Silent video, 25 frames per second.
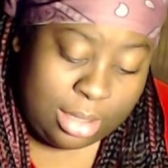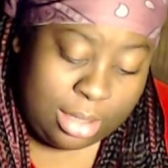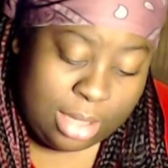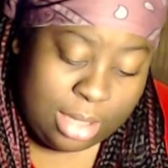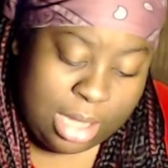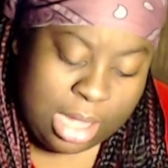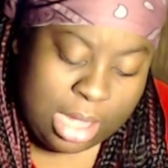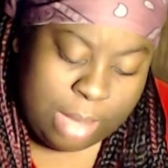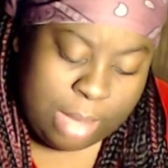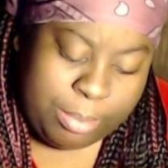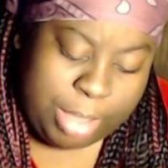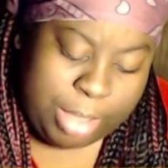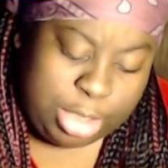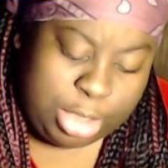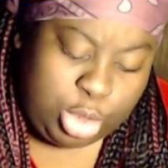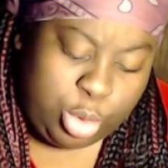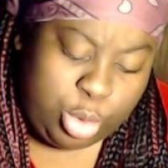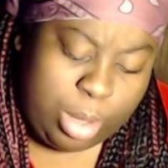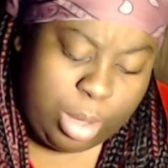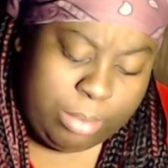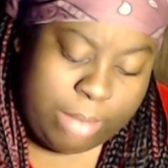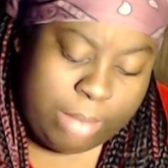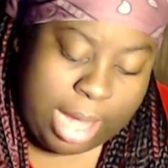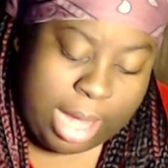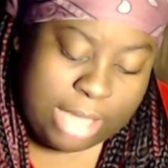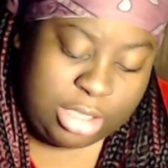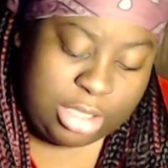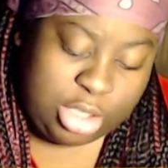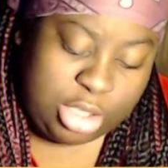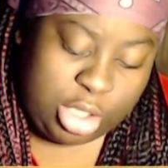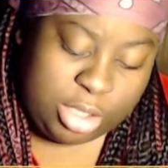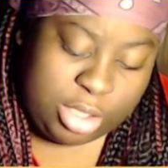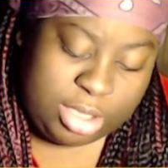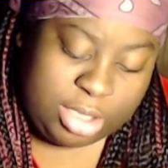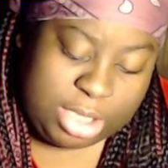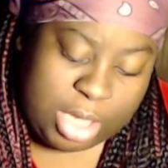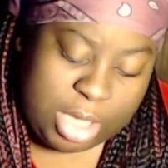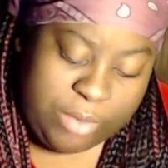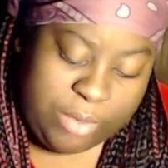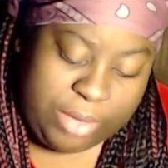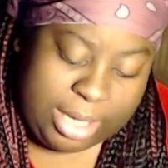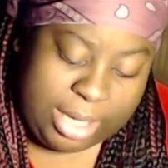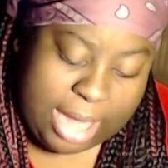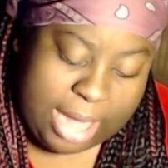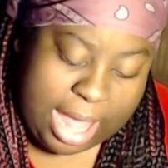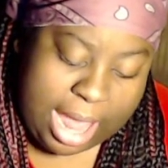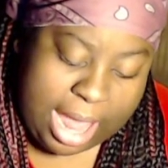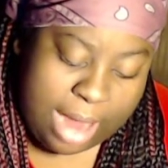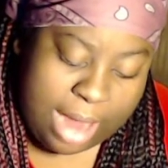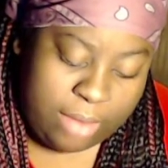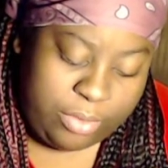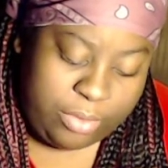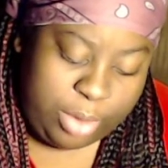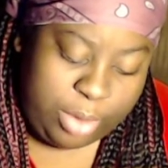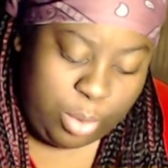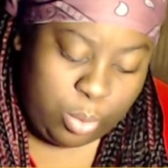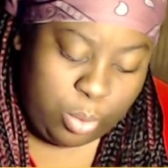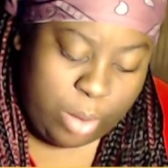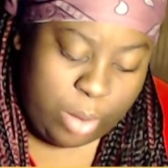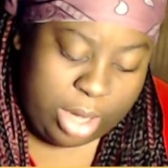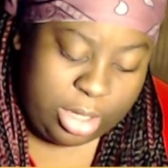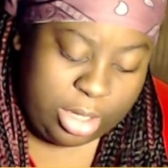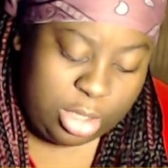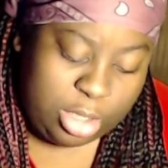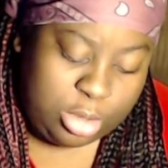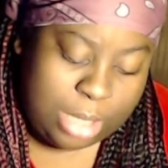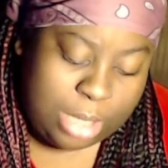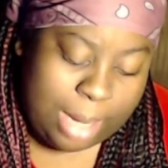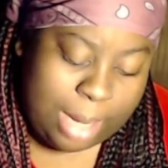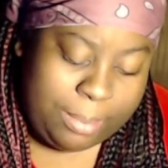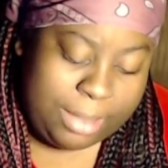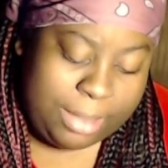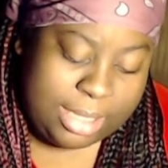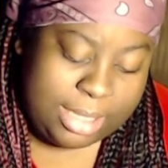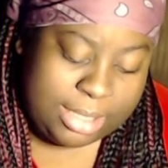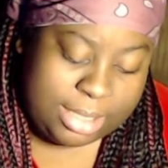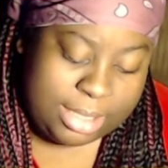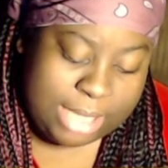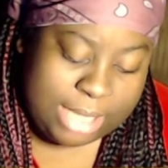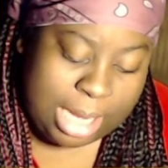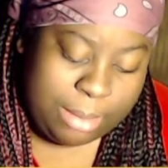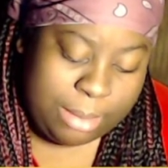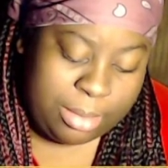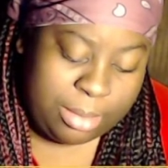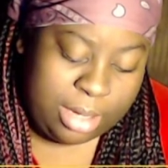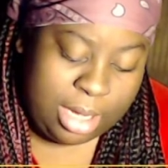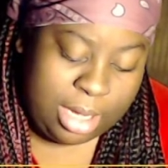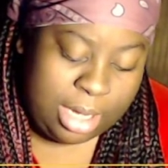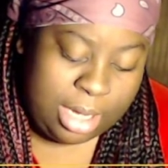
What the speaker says: But to imagine herself in every Wondertropolis neighborhood,